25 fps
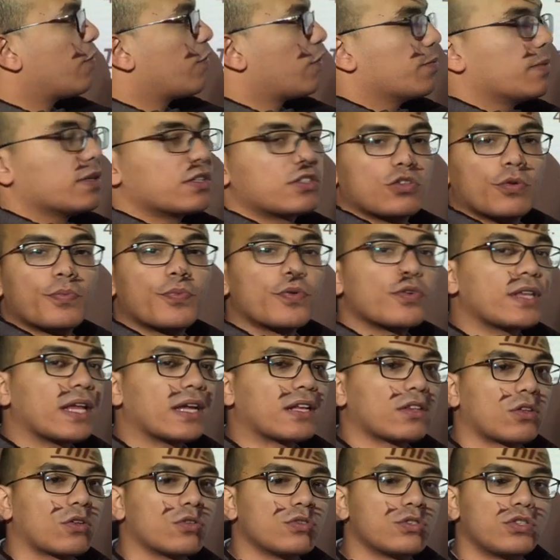government to
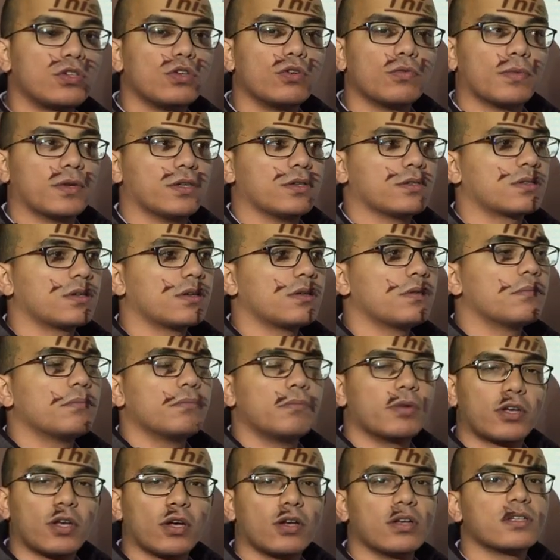protect consumers
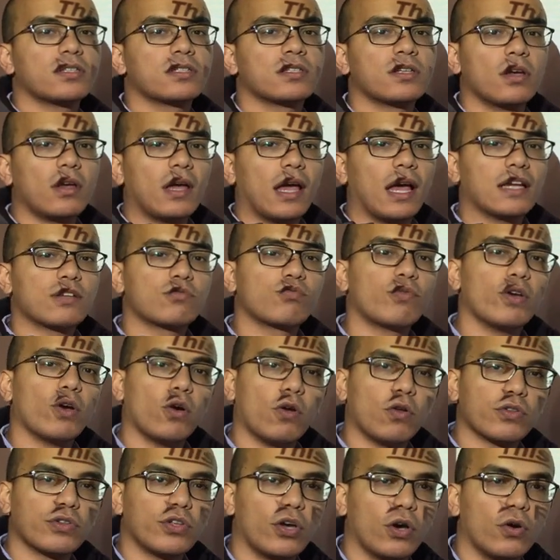because, as we
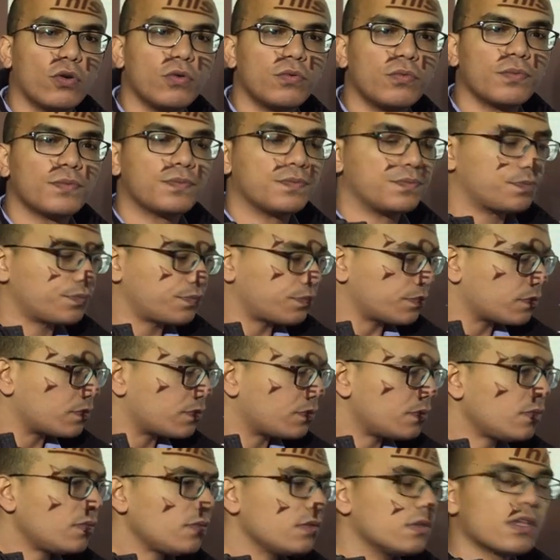all know,
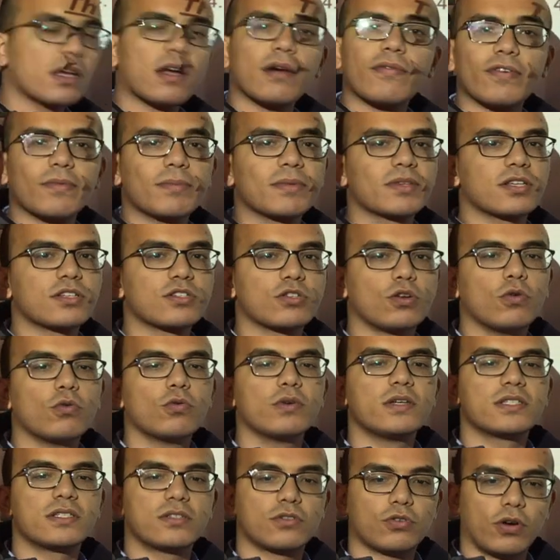the government is
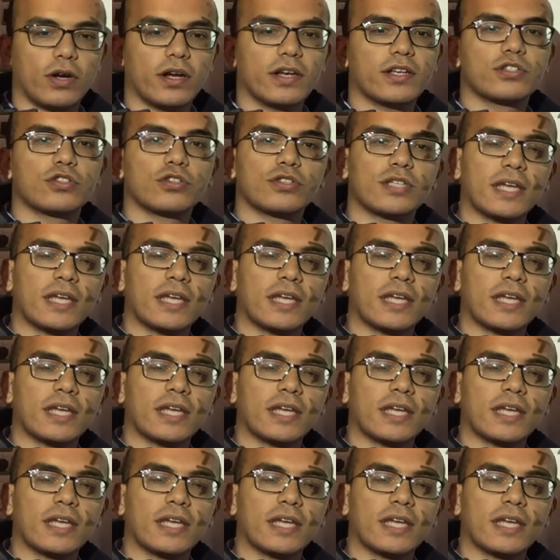always trying